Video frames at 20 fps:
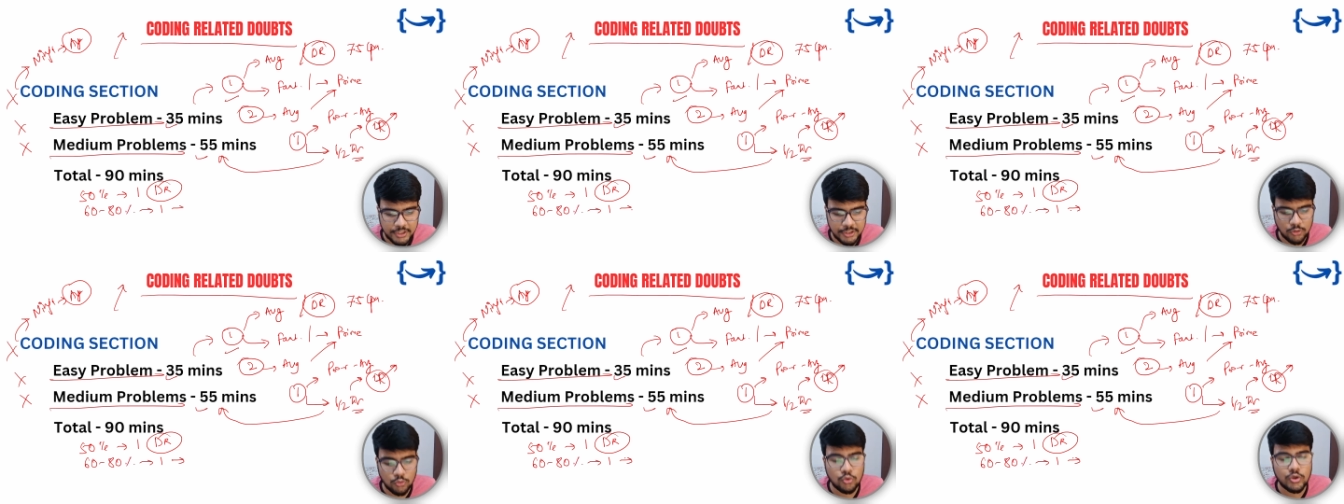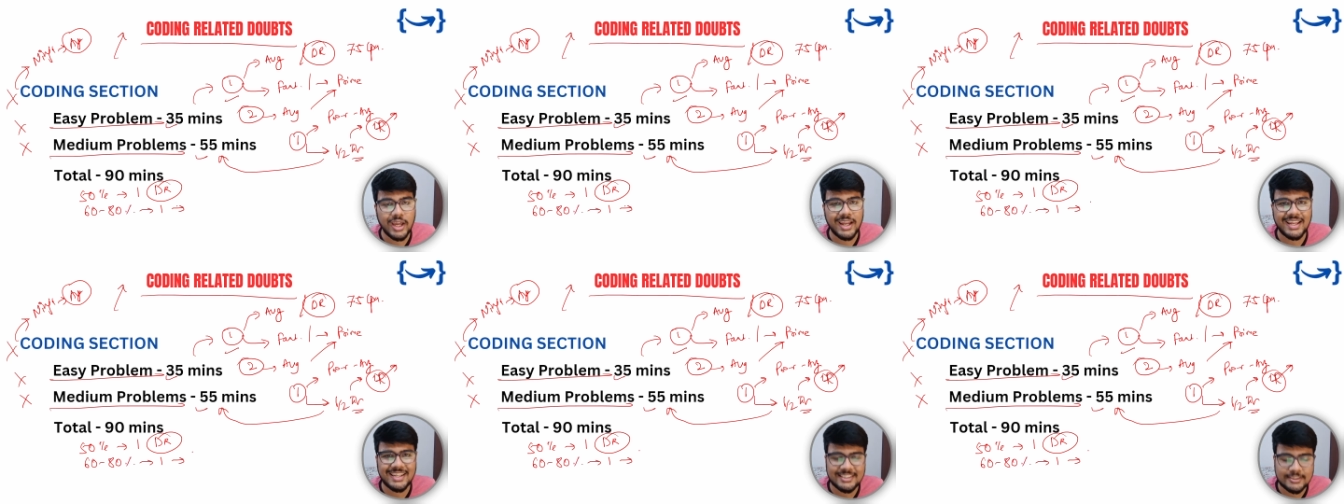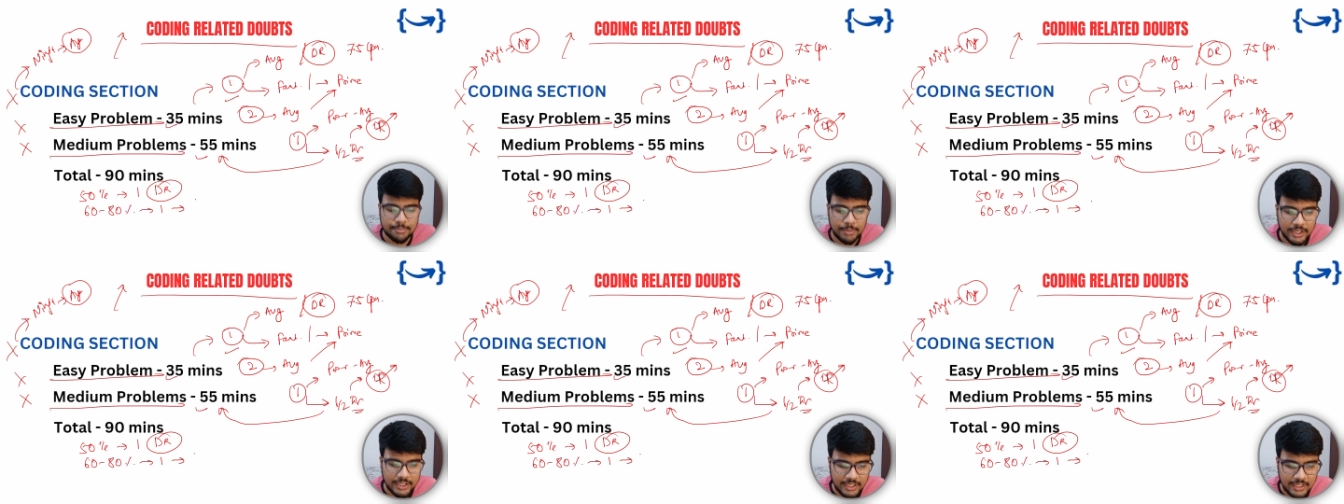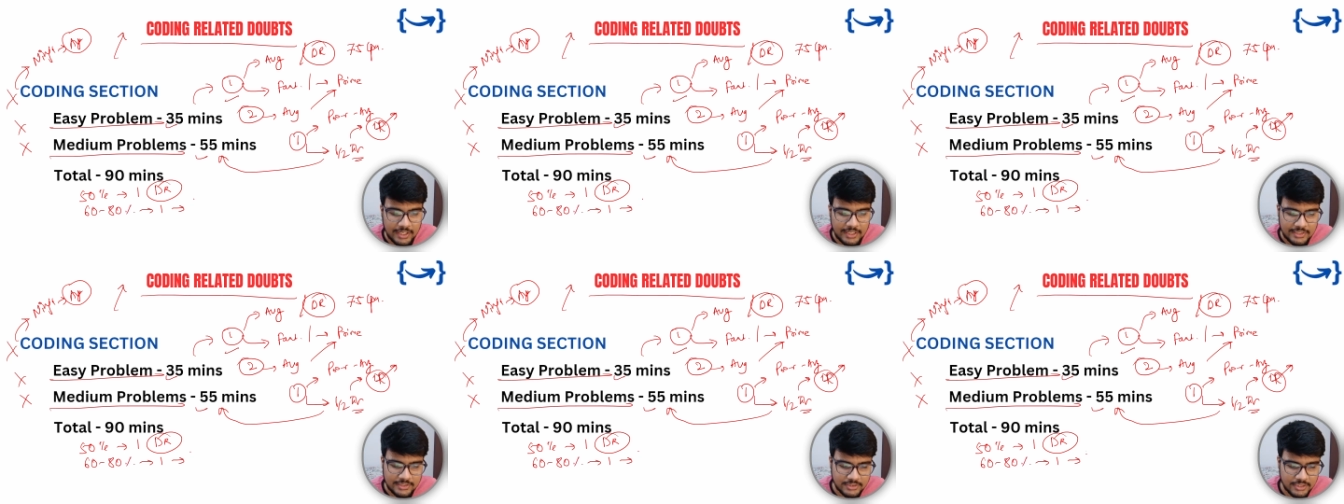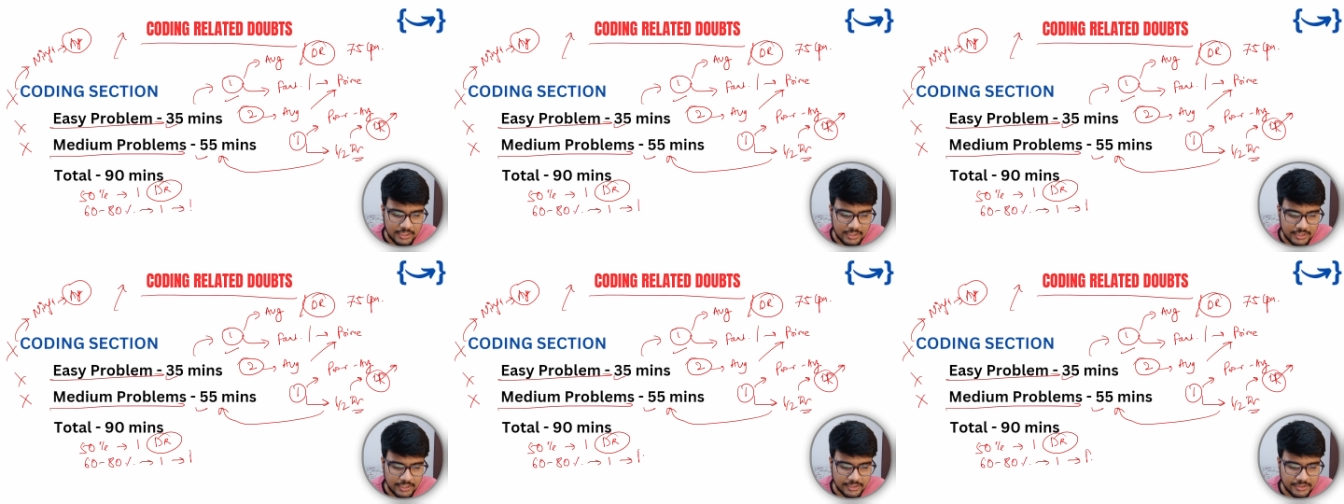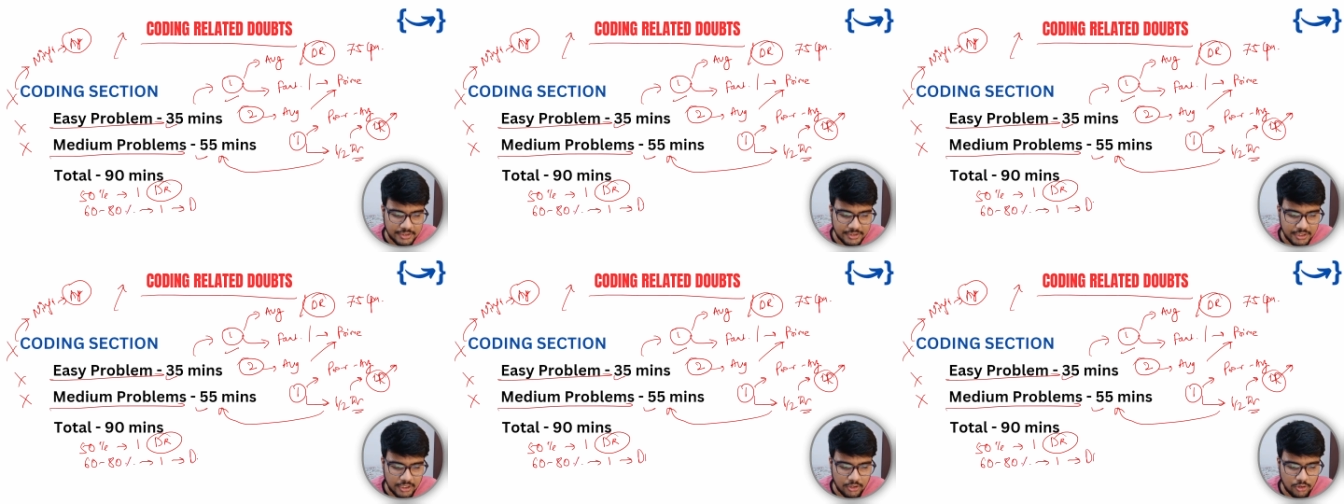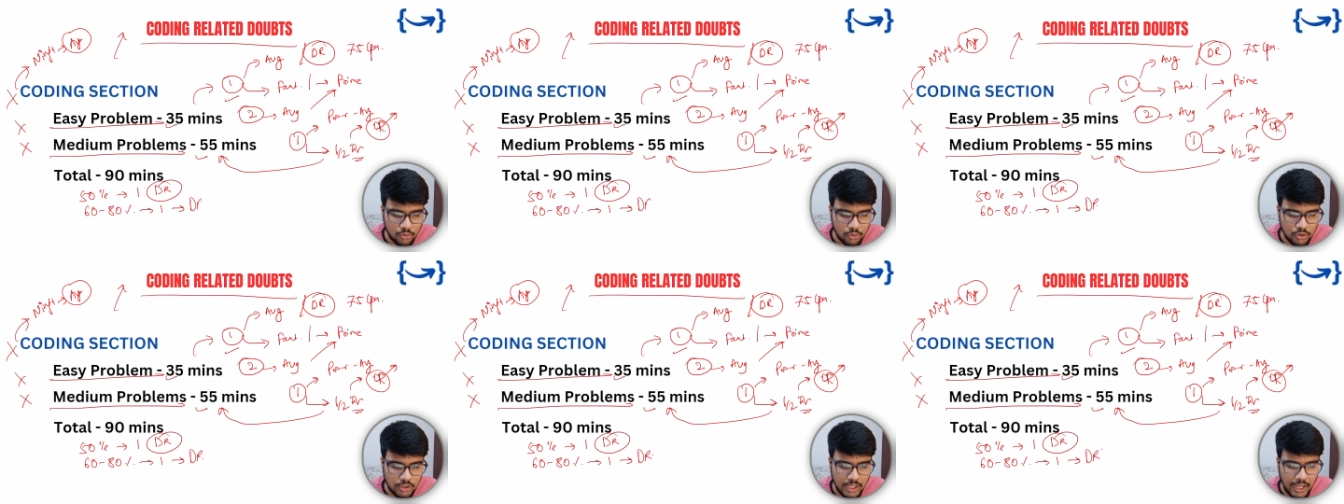then you can expect still
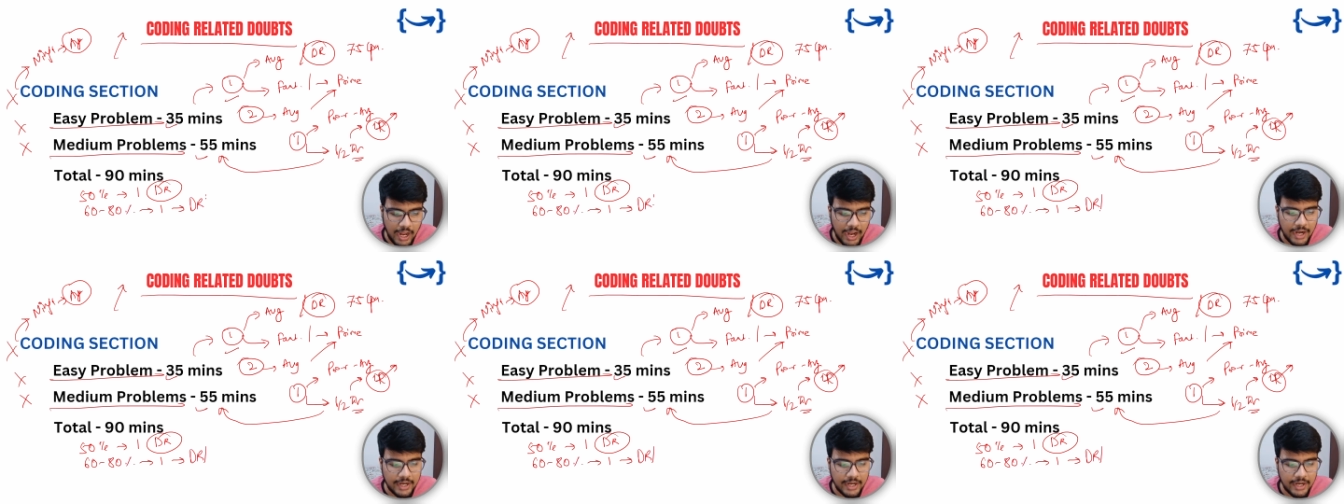digital role.